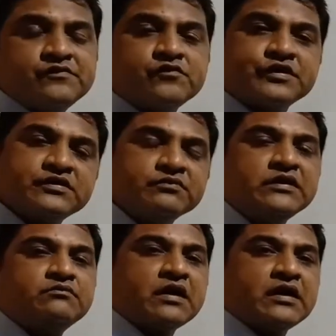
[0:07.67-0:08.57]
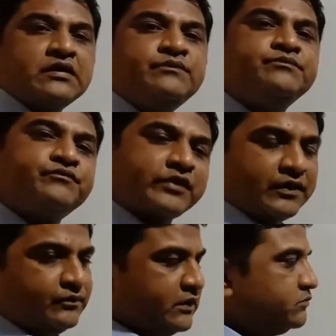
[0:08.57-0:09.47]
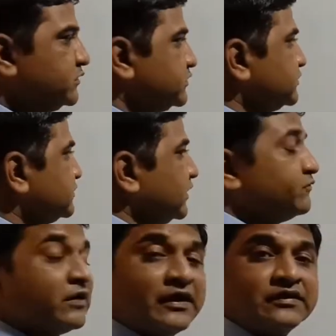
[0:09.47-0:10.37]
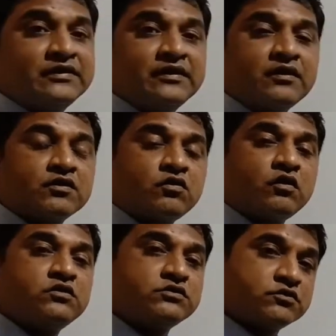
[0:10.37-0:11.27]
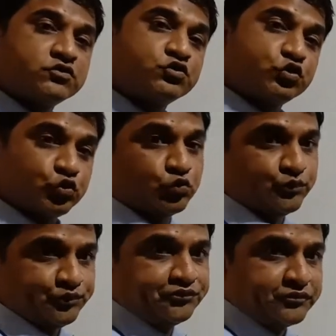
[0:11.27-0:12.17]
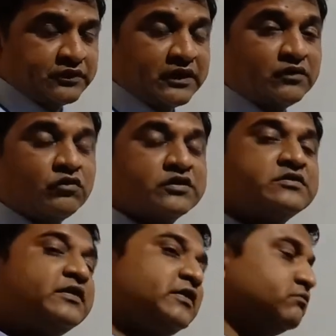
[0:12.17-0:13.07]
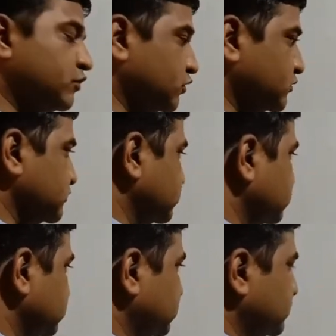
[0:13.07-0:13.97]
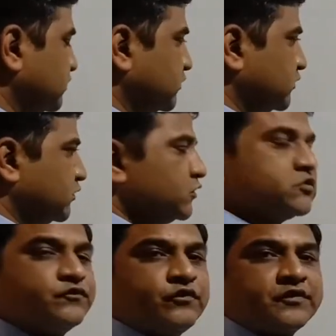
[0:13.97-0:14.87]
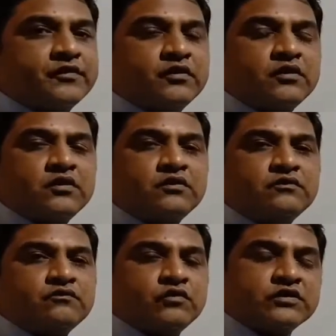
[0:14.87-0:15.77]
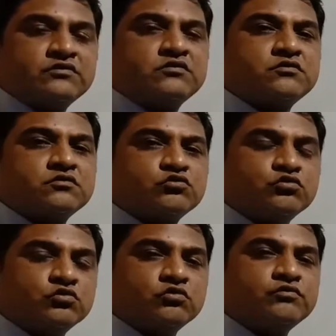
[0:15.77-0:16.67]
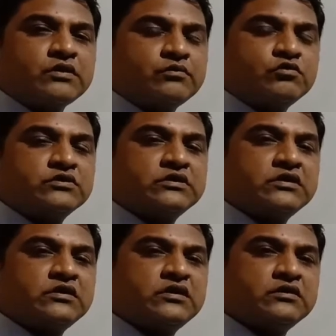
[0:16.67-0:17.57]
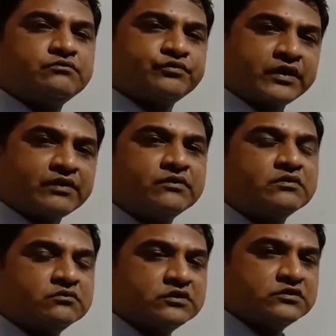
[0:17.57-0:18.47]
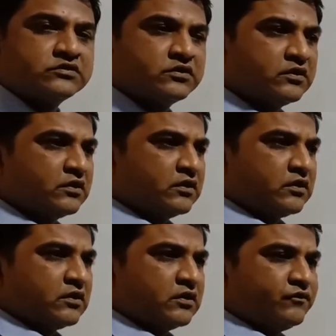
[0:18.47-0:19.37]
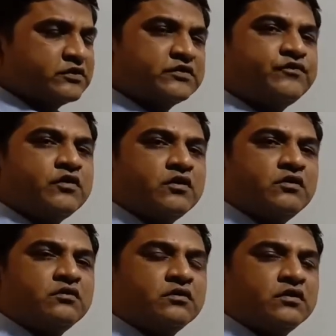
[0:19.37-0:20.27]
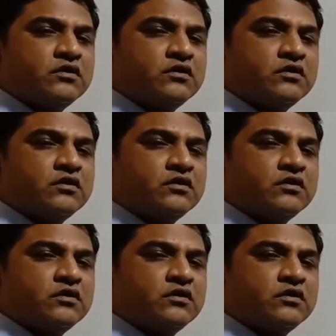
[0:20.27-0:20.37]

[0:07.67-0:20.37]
what is meant by prime numbers and why they are called so and what is their importance. So for what is to know about the prime numbers, first of all,